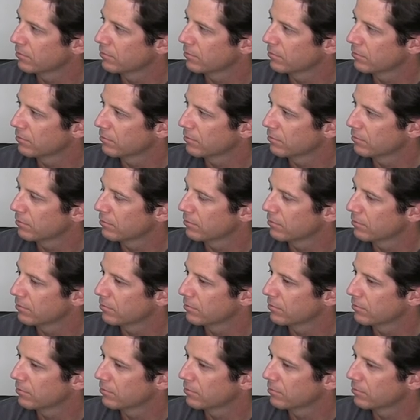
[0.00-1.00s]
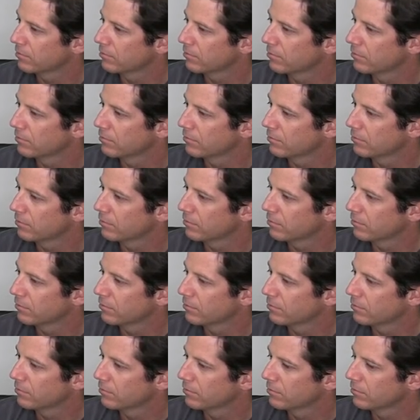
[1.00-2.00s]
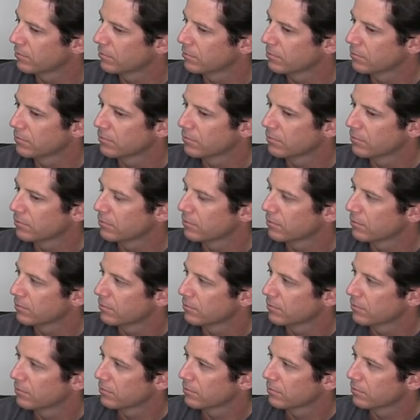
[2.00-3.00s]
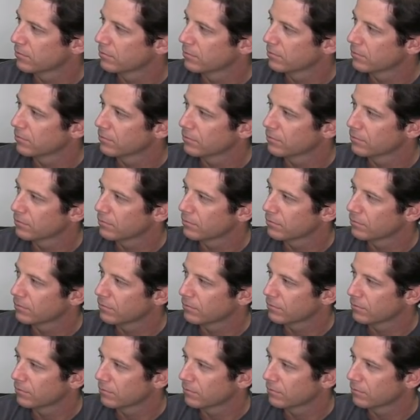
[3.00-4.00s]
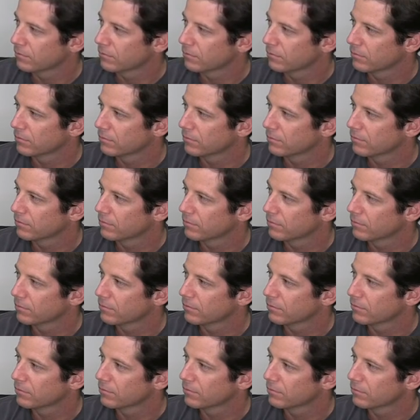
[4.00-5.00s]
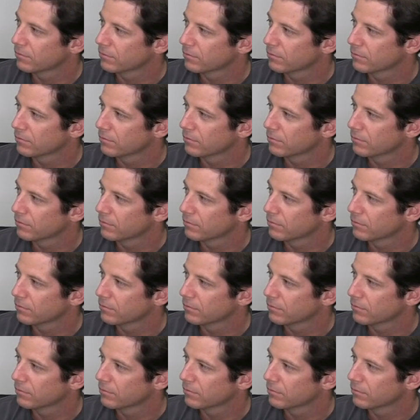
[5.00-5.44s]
[no speech]